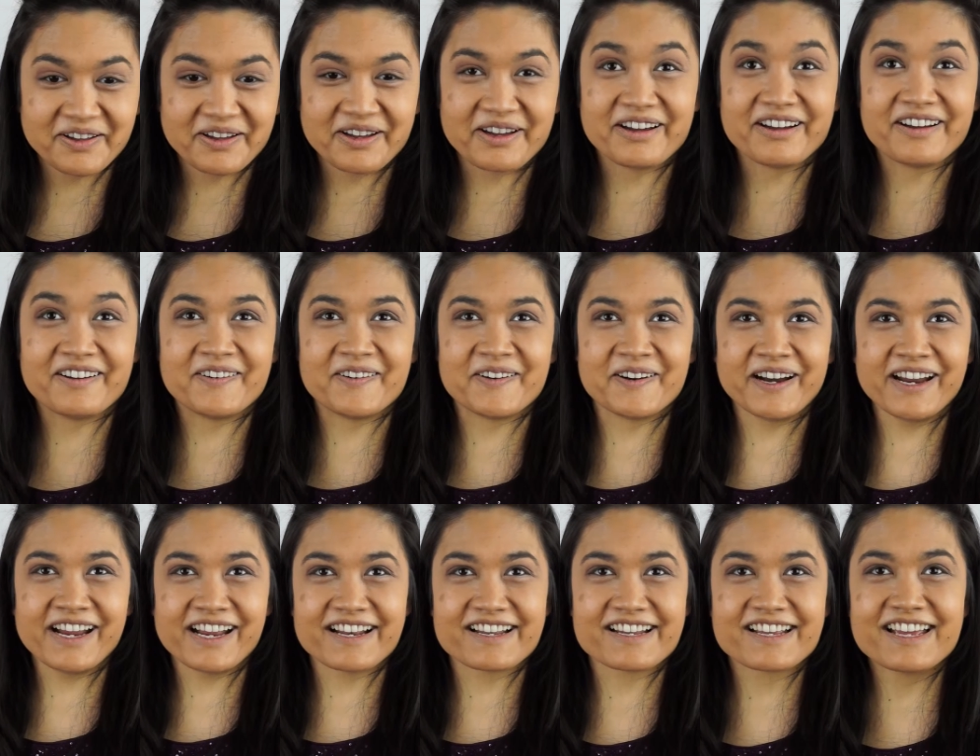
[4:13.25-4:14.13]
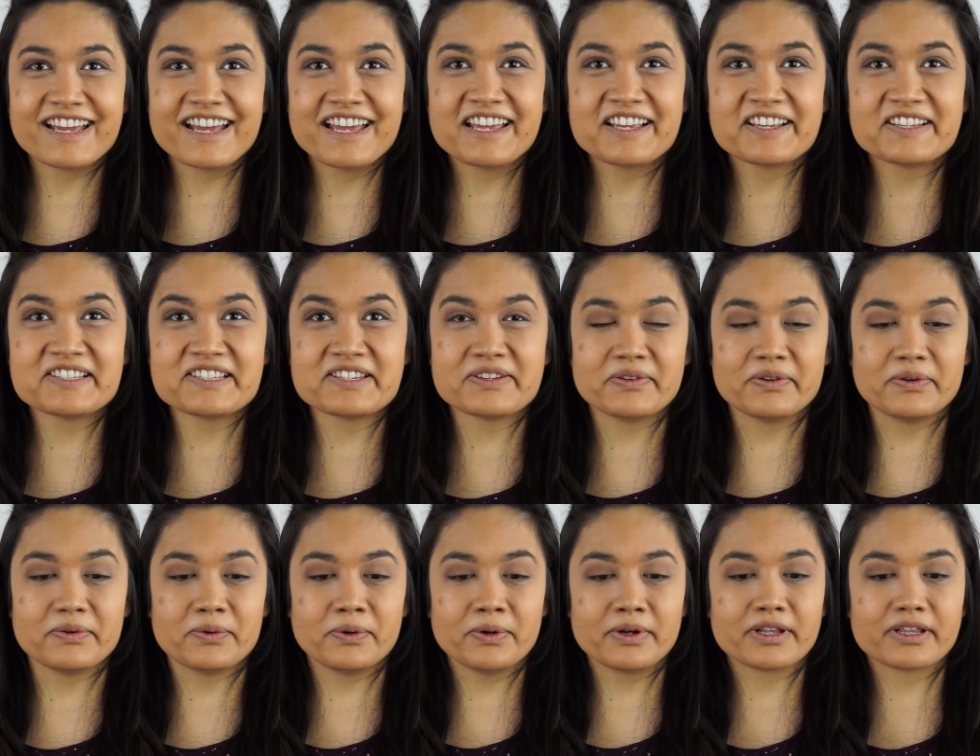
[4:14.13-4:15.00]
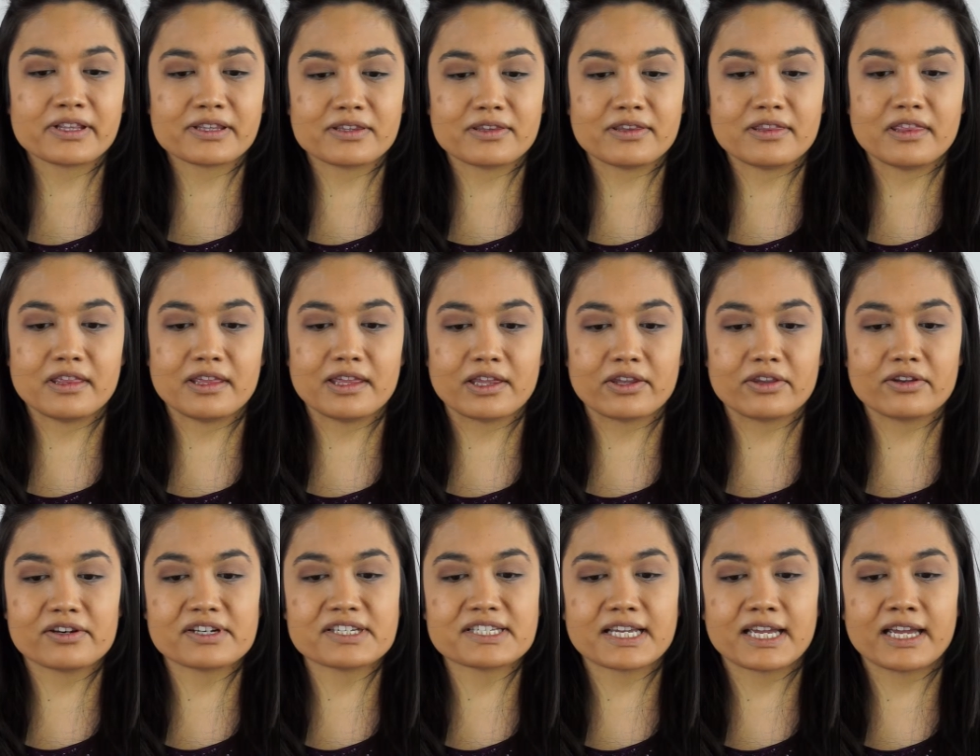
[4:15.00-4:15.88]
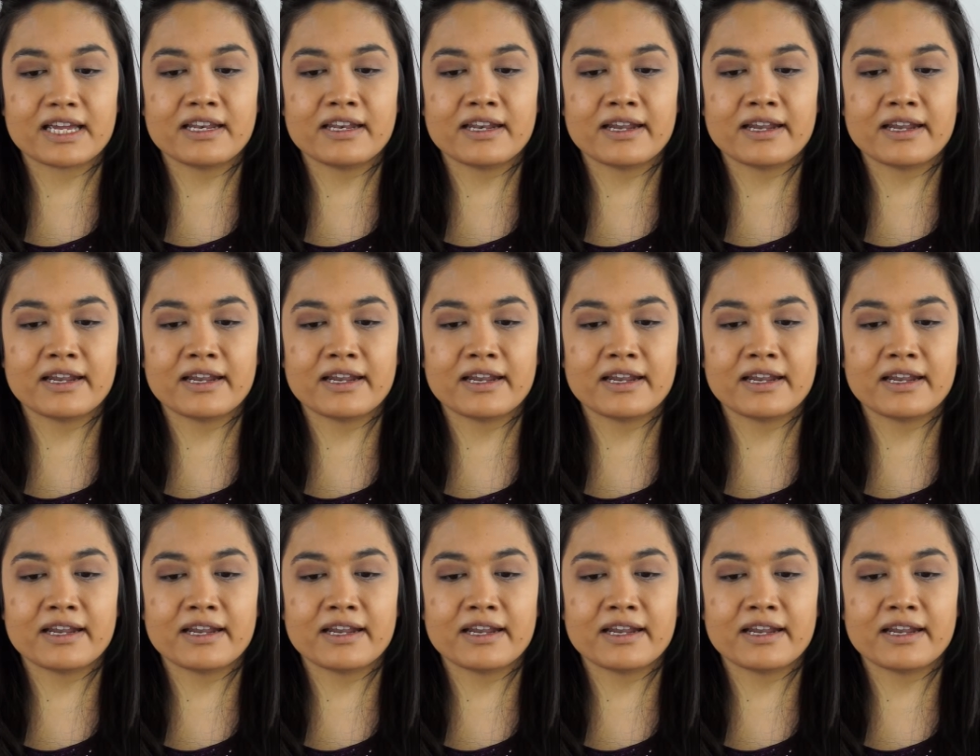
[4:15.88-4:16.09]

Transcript: Alright, so the other side